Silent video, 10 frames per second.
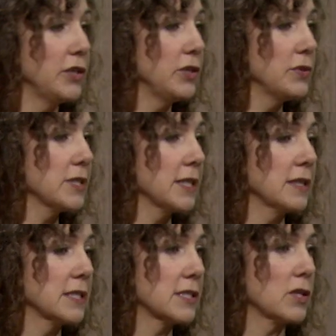using
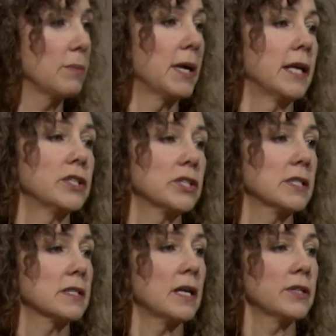this so much,
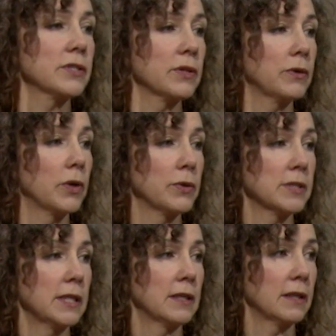this also grows
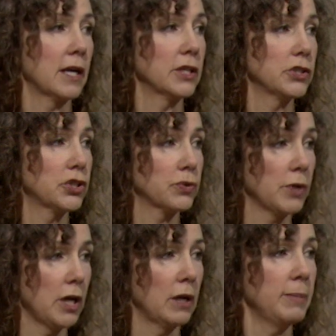in a large
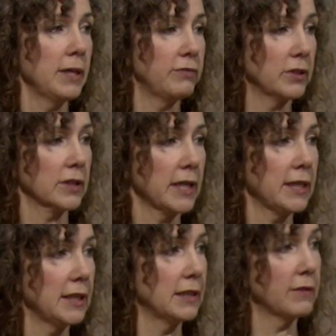shrub, if you're
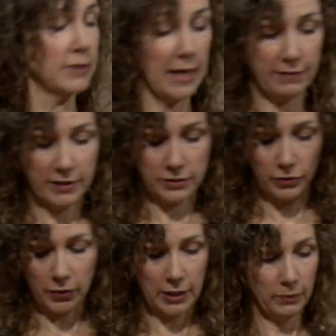lucky enough to have this
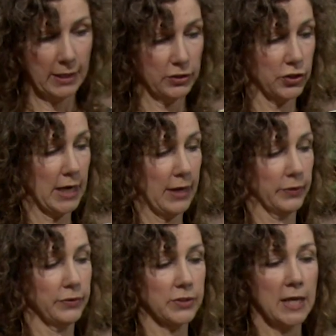growing around your
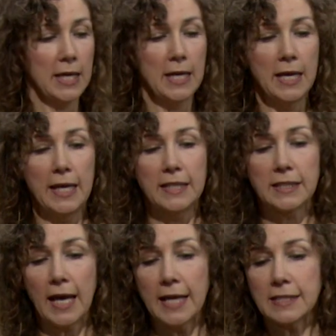house, is it
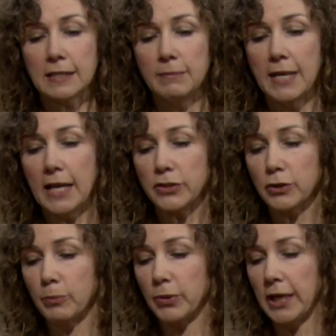has some natural
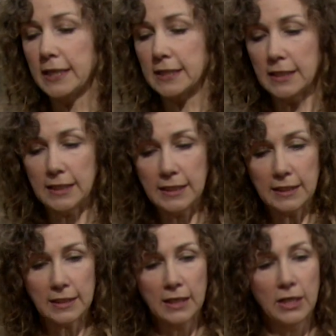breaks in
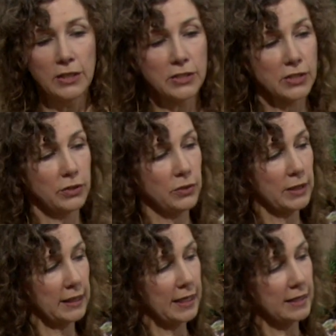it, so you
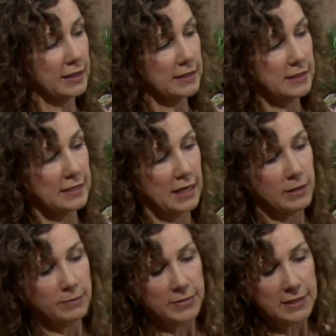can get these
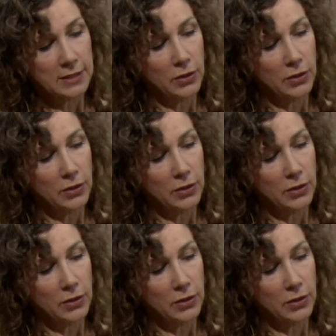stems